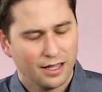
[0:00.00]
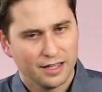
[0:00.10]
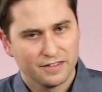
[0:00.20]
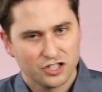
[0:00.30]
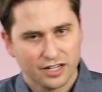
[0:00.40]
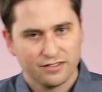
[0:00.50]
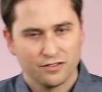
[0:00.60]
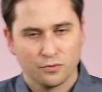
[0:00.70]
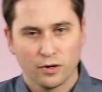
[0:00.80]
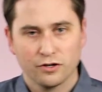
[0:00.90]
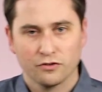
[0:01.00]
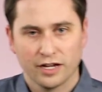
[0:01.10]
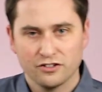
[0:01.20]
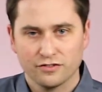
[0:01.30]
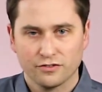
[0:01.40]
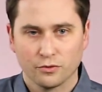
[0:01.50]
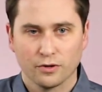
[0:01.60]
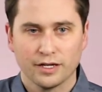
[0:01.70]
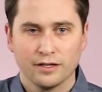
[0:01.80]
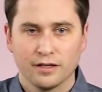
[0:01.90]
In the Genesis 1 creation
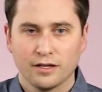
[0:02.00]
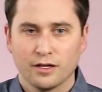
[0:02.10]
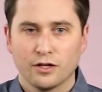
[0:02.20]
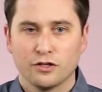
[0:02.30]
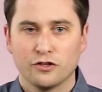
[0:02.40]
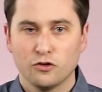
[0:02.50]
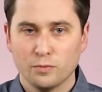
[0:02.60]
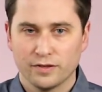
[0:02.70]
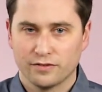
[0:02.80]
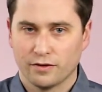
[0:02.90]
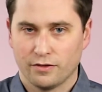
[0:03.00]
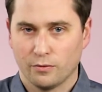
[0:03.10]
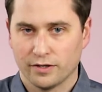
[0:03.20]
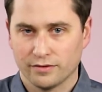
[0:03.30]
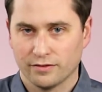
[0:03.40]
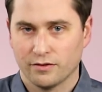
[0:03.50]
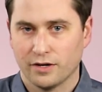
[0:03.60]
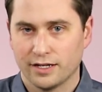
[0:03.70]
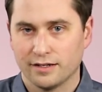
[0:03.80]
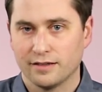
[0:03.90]
story, humans are the ones
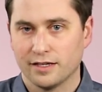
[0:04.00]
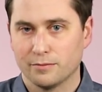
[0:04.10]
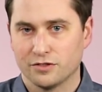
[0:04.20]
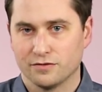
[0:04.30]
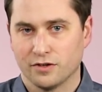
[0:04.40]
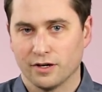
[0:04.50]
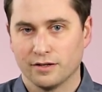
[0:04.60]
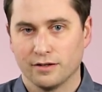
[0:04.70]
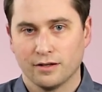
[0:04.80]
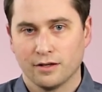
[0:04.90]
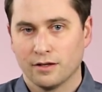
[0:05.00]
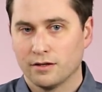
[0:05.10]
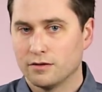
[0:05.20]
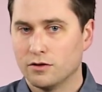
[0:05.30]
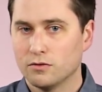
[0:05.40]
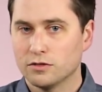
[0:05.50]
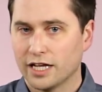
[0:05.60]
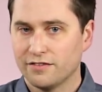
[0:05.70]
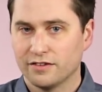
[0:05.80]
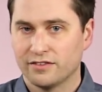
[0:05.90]
created in the image of God. No
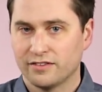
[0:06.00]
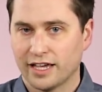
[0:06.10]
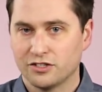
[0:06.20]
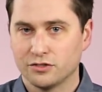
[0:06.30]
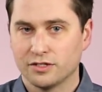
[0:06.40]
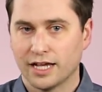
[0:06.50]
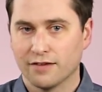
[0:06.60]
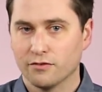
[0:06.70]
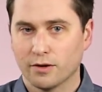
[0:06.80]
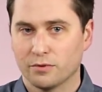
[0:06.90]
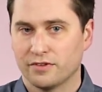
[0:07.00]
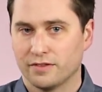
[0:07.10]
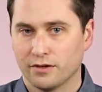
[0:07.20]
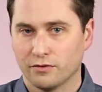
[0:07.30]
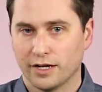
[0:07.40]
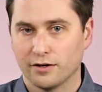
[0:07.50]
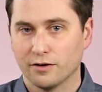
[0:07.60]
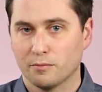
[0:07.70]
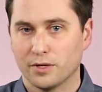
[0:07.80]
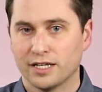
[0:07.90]
lifeless statue could ever represent the
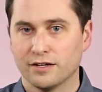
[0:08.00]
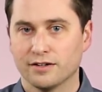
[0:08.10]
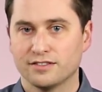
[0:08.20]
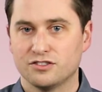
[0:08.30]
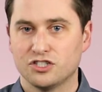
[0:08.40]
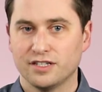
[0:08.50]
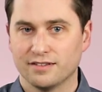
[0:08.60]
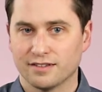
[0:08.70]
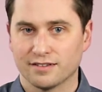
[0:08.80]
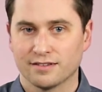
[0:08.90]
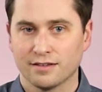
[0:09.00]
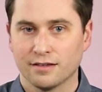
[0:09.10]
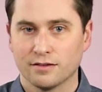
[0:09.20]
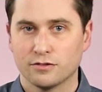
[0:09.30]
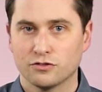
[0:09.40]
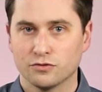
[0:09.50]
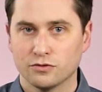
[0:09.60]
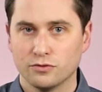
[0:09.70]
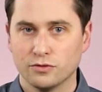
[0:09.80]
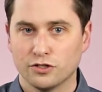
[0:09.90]
Creator, but here is Jesus, the
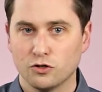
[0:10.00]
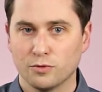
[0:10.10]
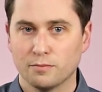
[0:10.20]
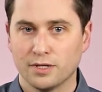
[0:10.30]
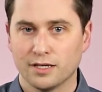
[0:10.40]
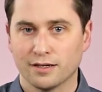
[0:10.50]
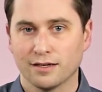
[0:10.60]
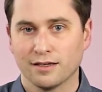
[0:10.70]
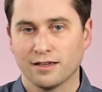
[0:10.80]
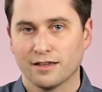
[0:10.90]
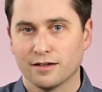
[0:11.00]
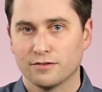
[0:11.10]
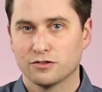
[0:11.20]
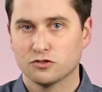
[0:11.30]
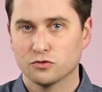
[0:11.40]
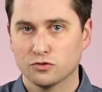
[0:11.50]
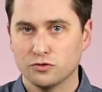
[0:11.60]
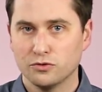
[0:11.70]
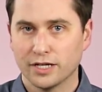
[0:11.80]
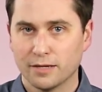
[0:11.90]
true human being, the
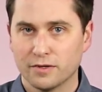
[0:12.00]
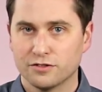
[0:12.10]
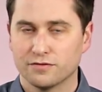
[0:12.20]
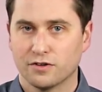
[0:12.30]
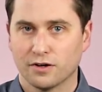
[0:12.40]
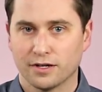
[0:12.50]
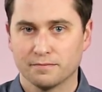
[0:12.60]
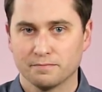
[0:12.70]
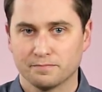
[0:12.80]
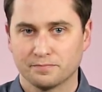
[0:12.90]
true image of God.